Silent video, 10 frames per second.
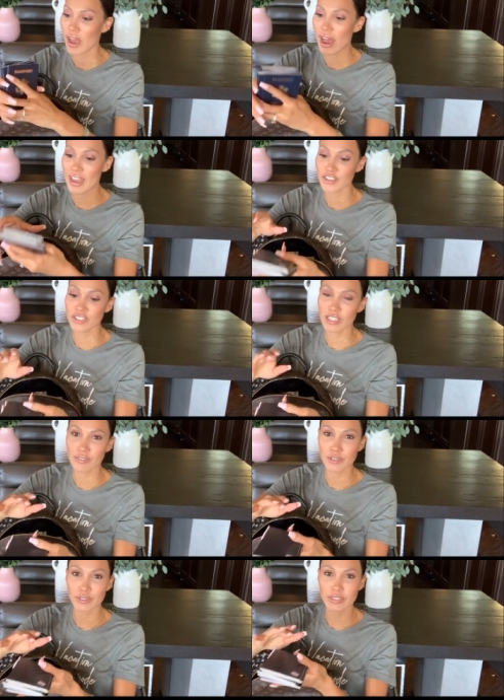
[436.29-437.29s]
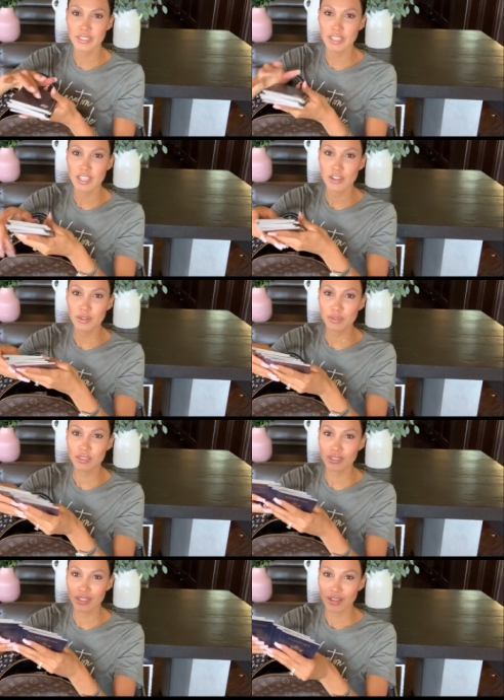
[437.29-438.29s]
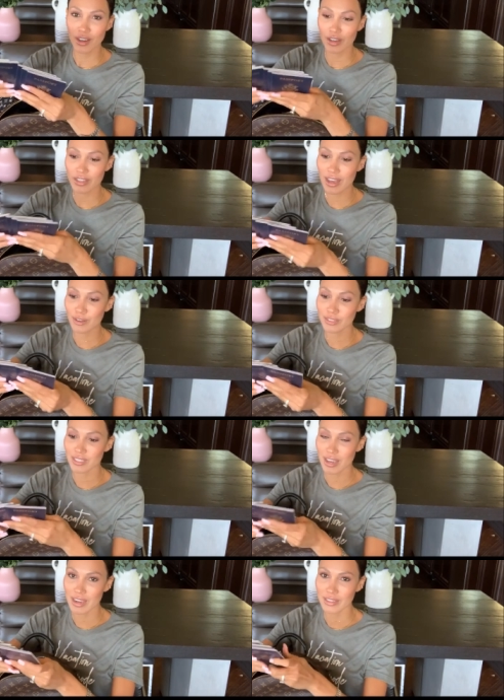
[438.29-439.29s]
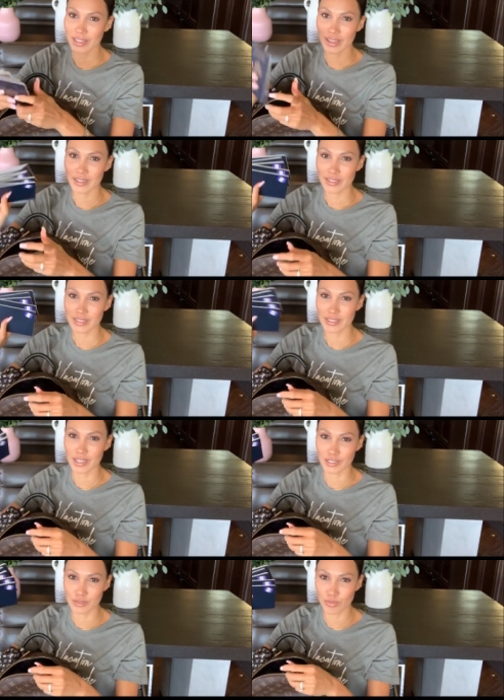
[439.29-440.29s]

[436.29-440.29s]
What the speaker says: I just have little sticky notes on the outside that says,